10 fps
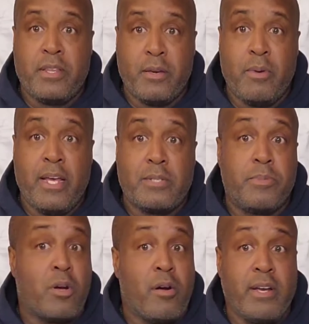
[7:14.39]
I think we had
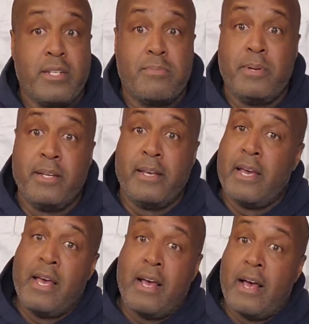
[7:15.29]
some targets, but
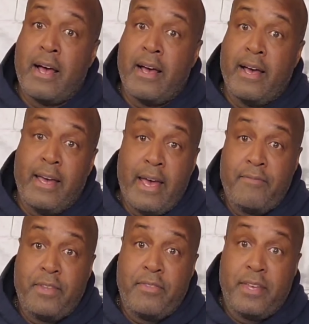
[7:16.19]
I
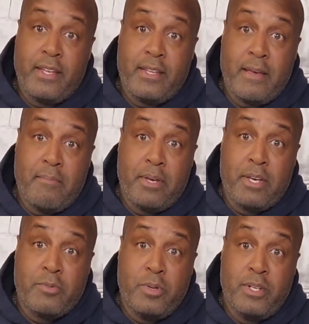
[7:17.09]
have to think that
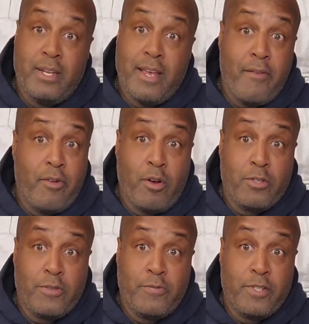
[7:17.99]
because we didn't have an
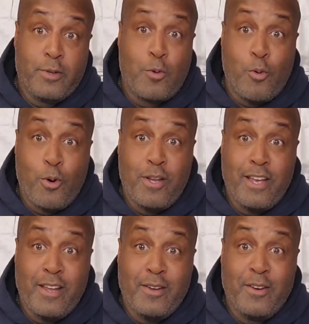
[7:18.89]
offensive
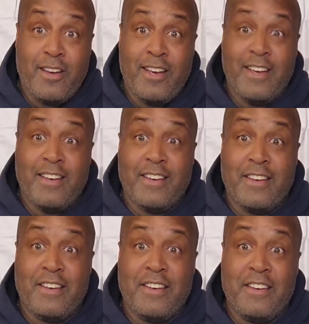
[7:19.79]
coordinator,
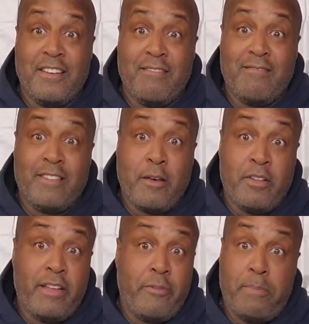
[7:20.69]
uh,
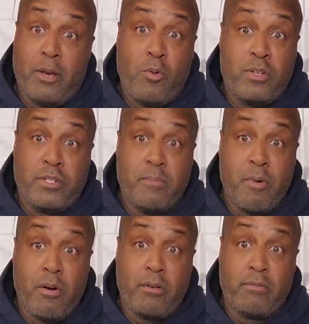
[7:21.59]
that left a big question
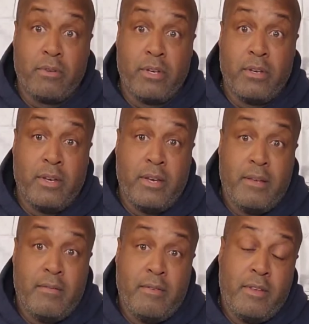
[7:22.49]
mark.
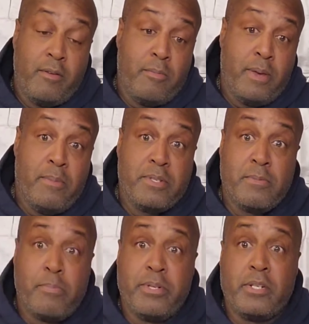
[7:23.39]
And, you know, maybe
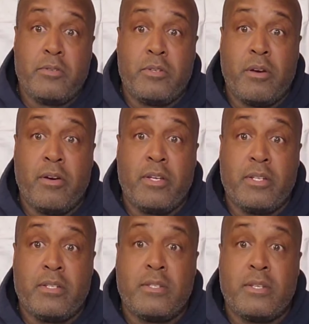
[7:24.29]
some potential
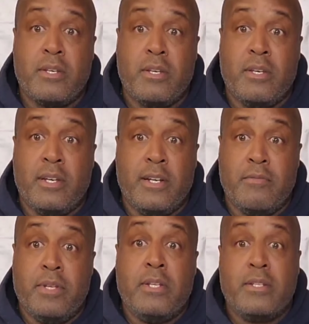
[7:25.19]
targets
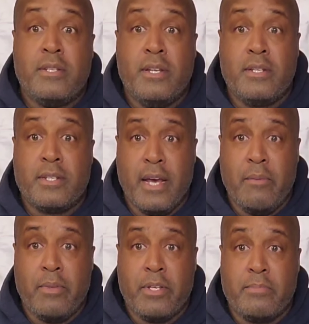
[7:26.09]
uh, didn't, didn't
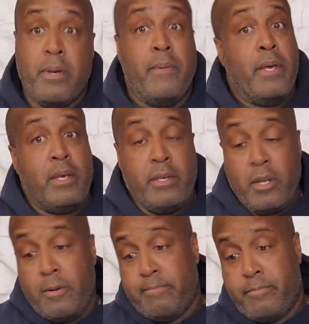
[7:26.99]
sign with us. But,
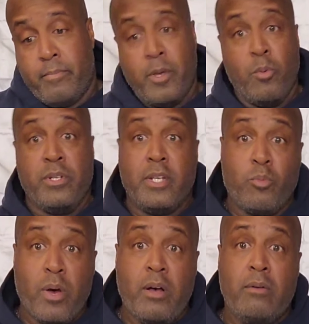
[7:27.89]
you know, we did
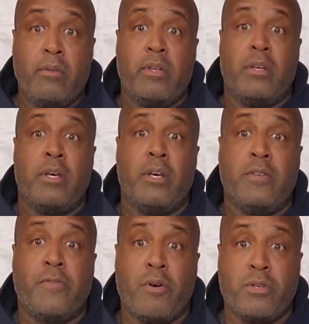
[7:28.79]
well uh,
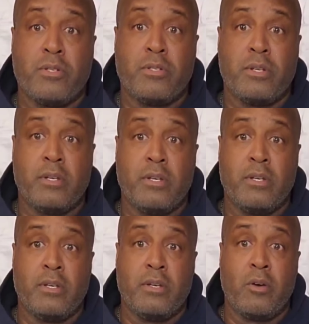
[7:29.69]
as far as
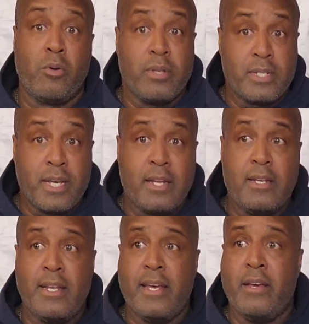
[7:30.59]
uh, early
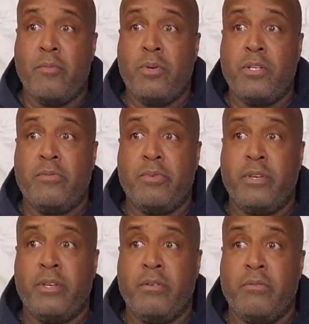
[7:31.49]
signing day. We,
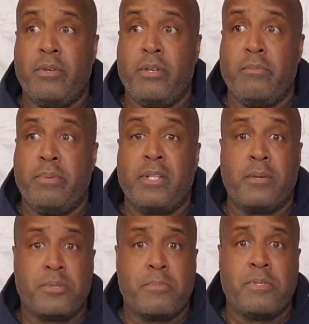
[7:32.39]
we we
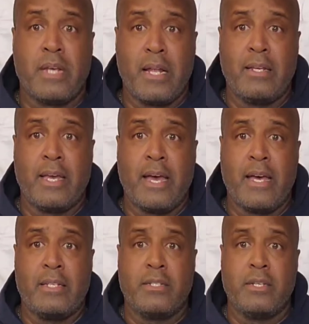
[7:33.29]
picked up some solid
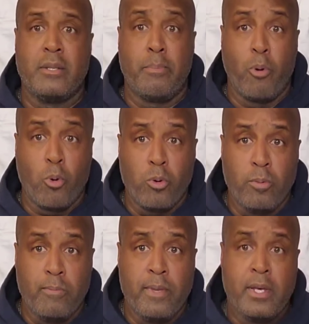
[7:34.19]
guys in the
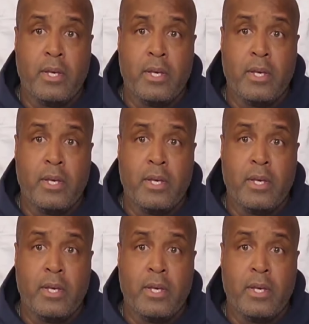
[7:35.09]
portal.